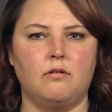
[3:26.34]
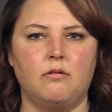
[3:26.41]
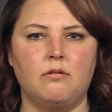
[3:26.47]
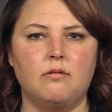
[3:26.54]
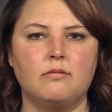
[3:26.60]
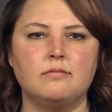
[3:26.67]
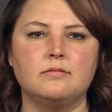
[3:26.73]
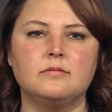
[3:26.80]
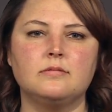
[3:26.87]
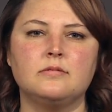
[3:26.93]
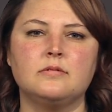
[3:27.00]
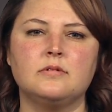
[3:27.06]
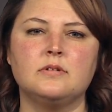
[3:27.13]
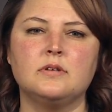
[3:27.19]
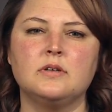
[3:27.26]
After
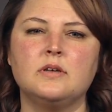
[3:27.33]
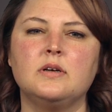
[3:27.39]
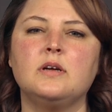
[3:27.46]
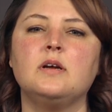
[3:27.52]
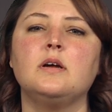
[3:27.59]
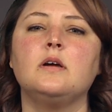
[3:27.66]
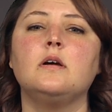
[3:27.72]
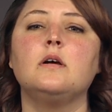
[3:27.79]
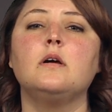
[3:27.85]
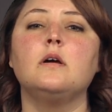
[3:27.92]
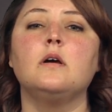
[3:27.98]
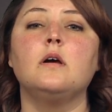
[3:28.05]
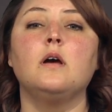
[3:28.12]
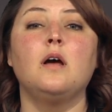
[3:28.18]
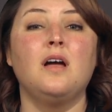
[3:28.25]
scanning this picture, it
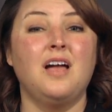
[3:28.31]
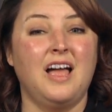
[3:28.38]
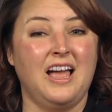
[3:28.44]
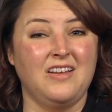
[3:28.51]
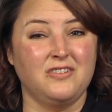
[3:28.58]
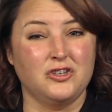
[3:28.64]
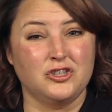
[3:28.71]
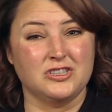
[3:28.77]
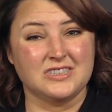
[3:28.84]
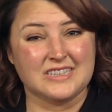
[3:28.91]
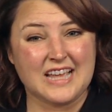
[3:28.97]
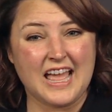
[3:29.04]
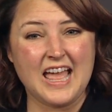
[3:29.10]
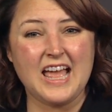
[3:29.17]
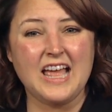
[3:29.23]
ended up with the file
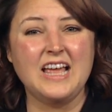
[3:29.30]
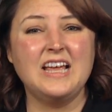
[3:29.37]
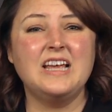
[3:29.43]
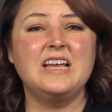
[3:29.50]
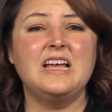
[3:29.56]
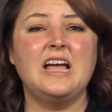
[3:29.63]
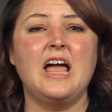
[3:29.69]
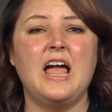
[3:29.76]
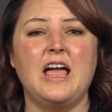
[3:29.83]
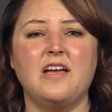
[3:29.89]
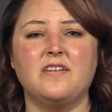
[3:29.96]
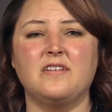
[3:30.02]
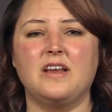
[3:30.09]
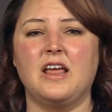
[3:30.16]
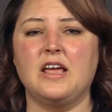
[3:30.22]
name
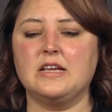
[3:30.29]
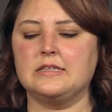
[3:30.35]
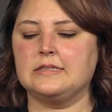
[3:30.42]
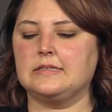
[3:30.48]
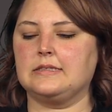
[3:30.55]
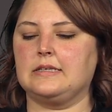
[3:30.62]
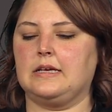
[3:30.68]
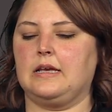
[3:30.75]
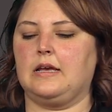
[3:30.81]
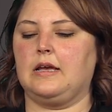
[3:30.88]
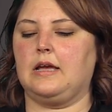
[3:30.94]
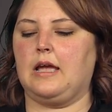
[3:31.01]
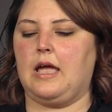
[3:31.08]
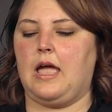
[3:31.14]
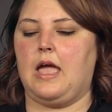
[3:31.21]

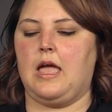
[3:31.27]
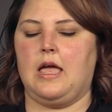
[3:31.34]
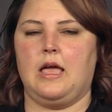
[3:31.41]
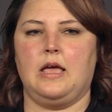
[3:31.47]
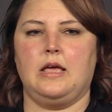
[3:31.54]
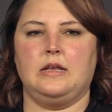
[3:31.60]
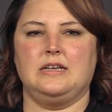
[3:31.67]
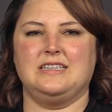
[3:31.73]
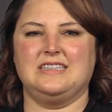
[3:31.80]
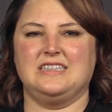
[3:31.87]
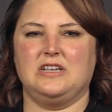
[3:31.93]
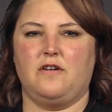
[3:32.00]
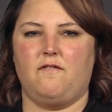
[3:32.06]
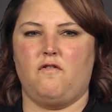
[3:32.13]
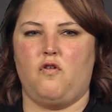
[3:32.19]

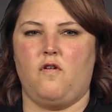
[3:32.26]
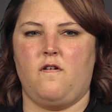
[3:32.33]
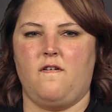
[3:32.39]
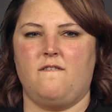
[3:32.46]
scan0456.jpg.